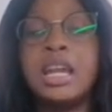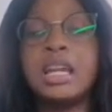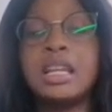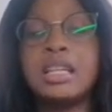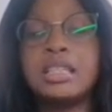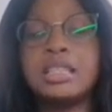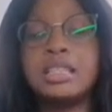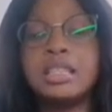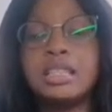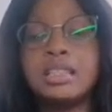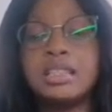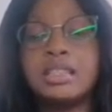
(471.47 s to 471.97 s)

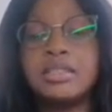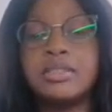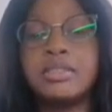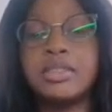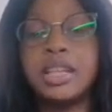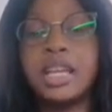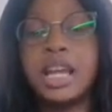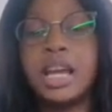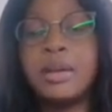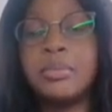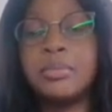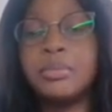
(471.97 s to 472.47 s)
excessive
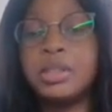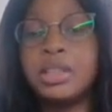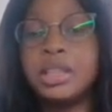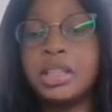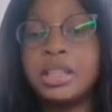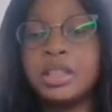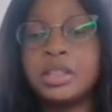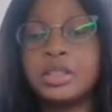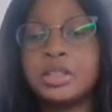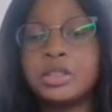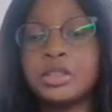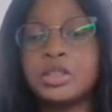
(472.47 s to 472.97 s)

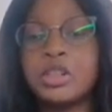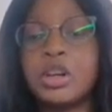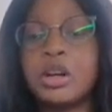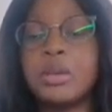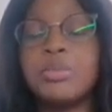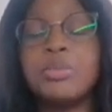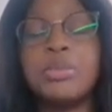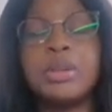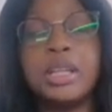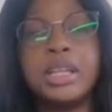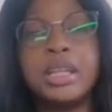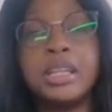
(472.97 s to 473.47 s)
gambling,
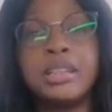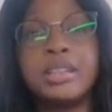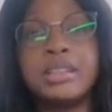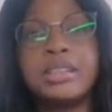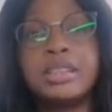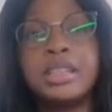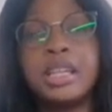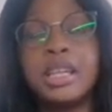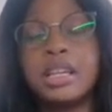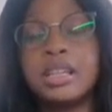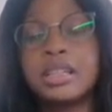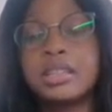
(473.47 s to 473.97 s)
shopping,
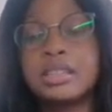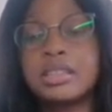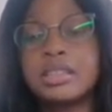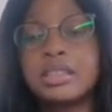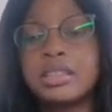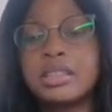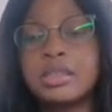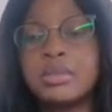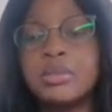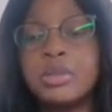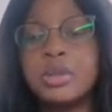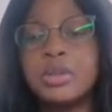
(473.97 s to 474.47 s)
sex,
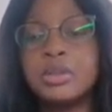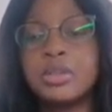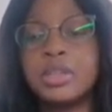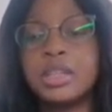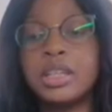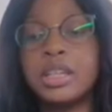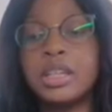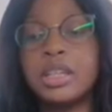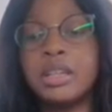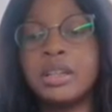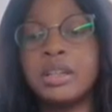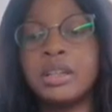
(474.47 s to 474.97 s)

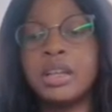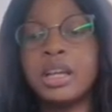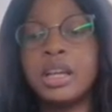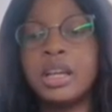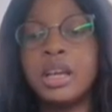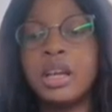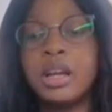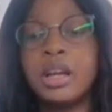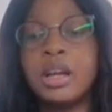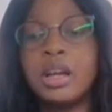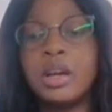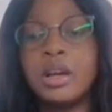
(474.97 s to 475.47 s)

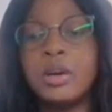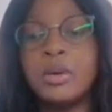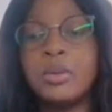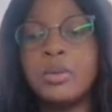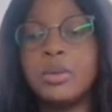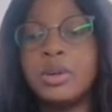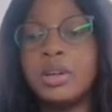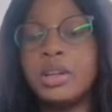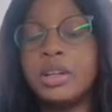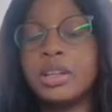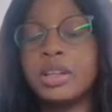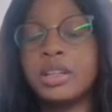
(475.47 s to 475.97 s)
smoking,
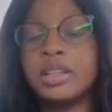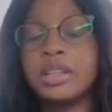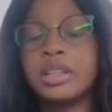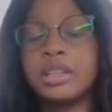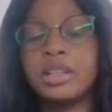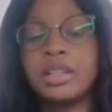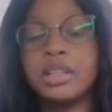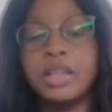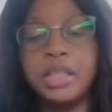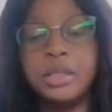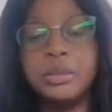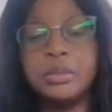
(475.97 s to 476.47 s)
work,
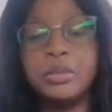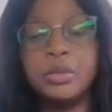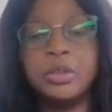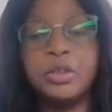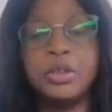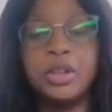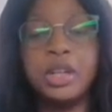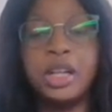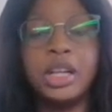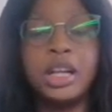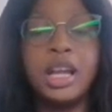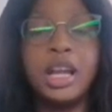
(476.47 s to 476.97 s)
many
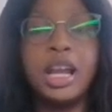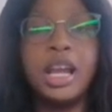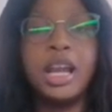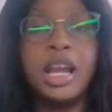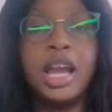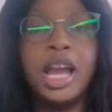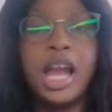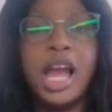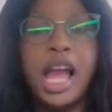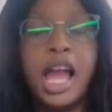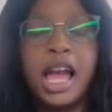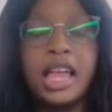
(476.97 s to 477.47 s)
more.
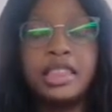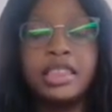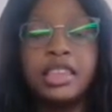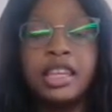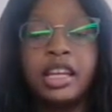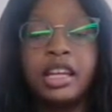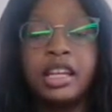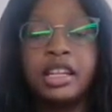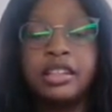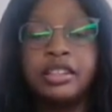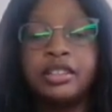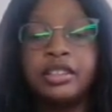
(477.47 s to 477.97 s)
And
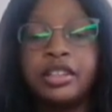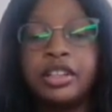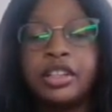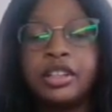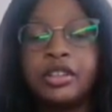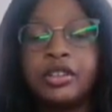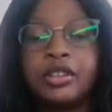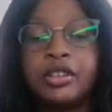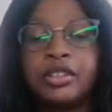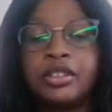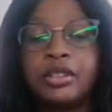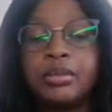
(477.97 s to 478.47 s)
then you can
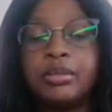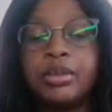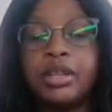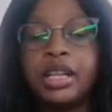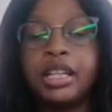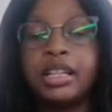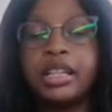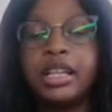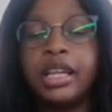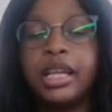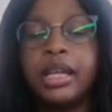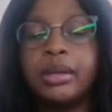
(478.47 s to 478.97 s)
also be
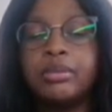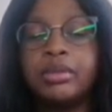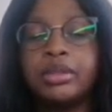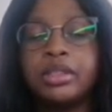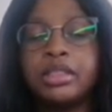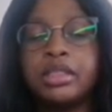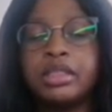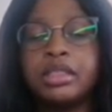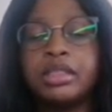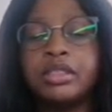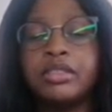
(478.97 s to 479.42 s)
unable to